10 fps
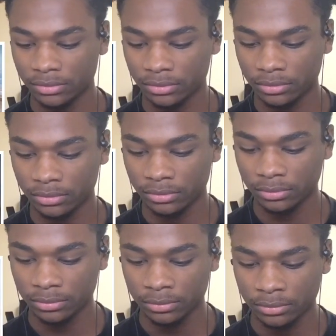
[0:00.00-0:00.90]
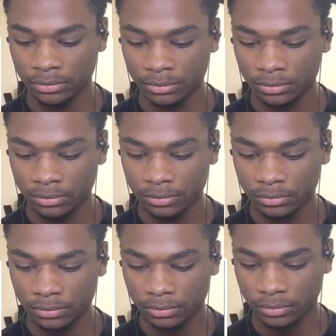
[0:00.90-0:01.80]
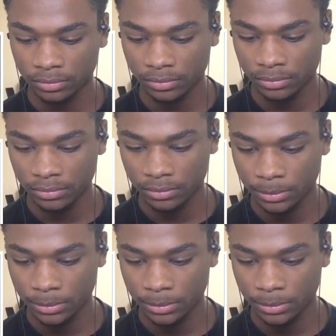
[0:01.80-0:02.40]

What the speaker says: (silence)